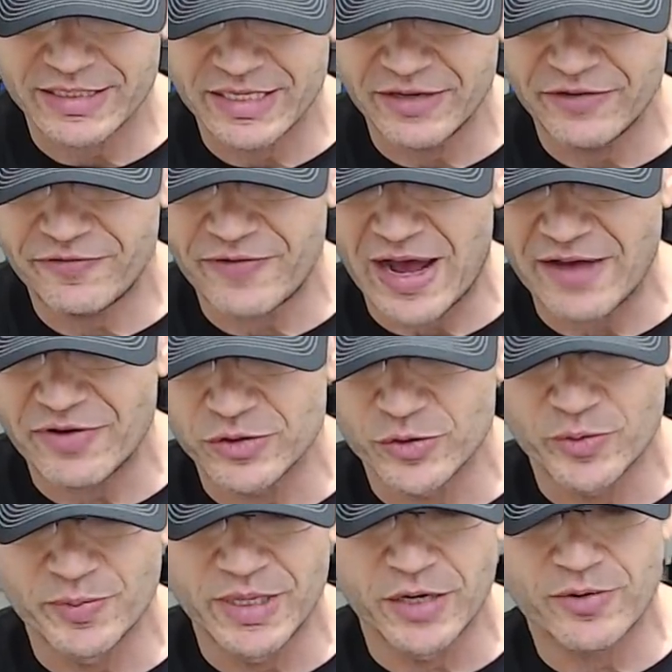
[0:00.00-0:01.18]
the 500
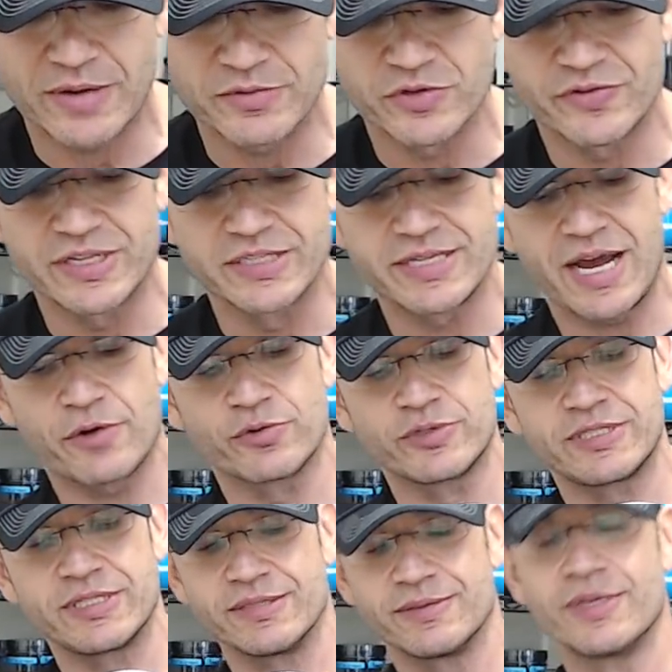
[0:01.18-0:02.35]
milligrams of
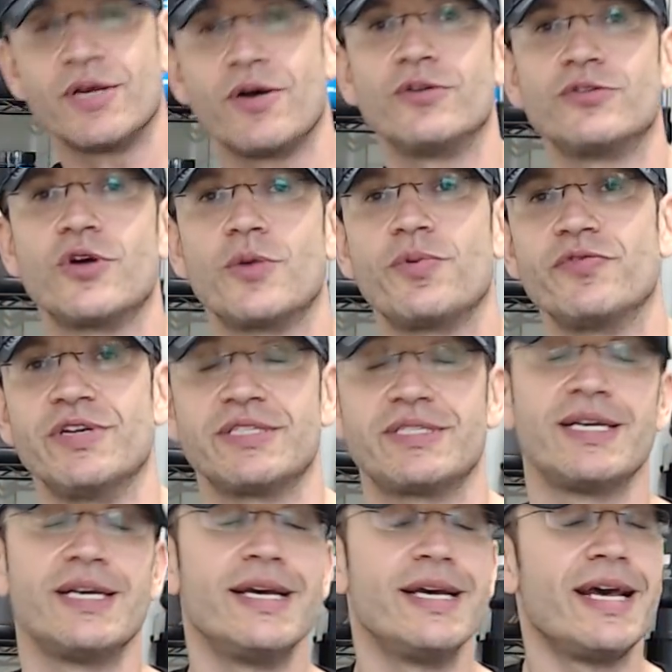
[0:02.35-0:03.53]
L-tyrosine on top of this.
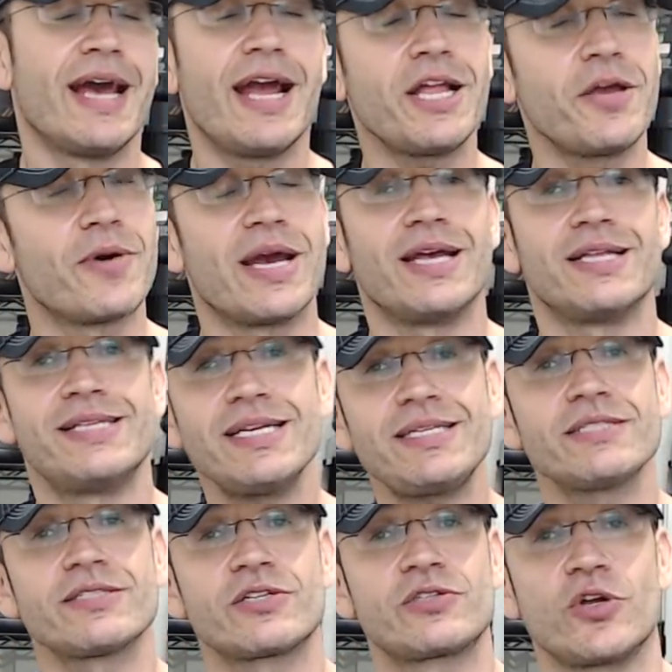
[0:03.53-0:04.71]
Anyway, this
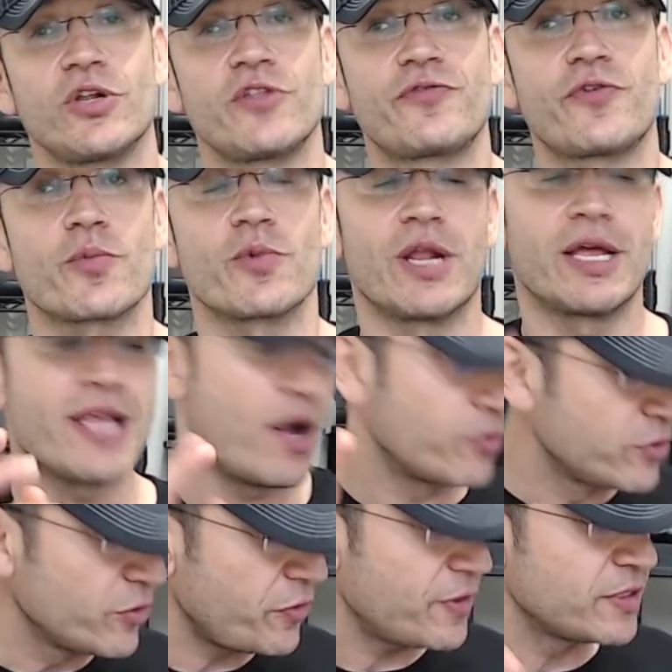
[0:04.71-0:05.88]
is a solid formula. Now,
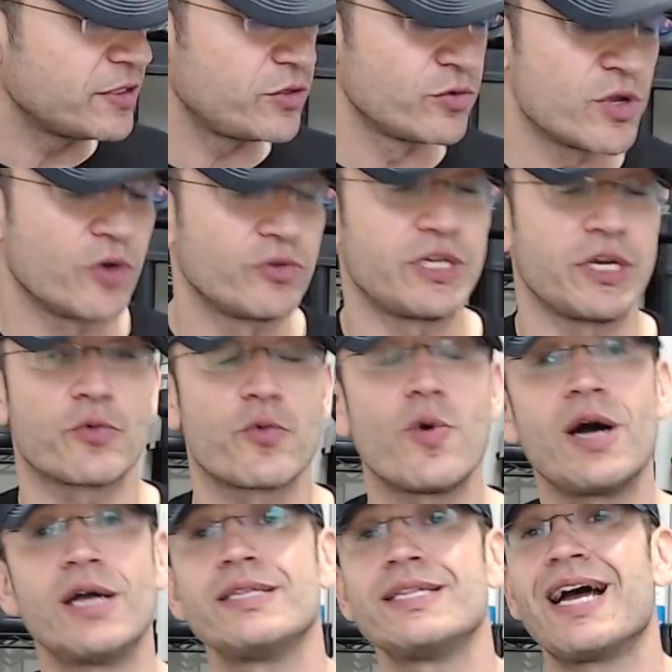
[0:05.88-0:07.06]
two things to note here.
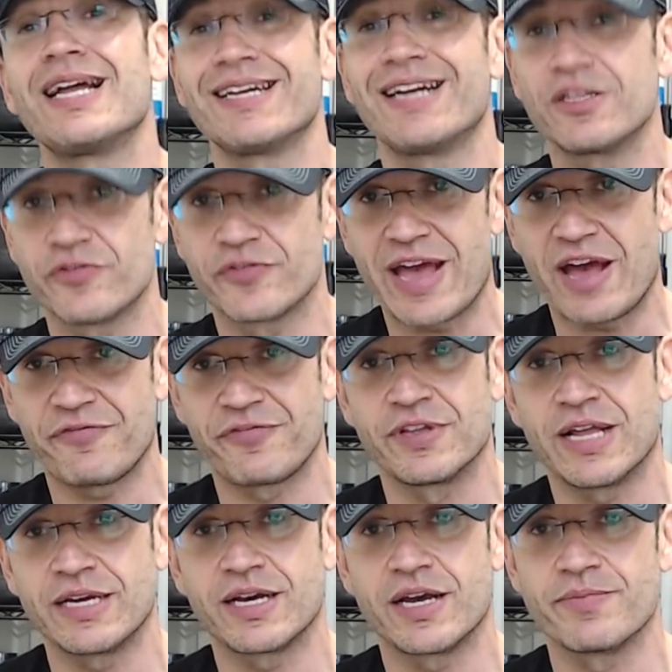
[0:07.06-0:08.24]
One, not a lot of caffeine,
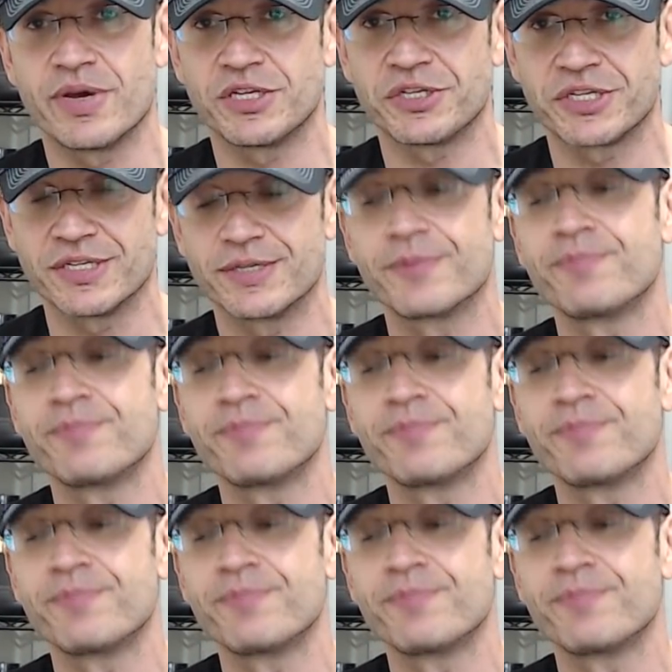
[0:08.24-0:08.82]
like I mentioned.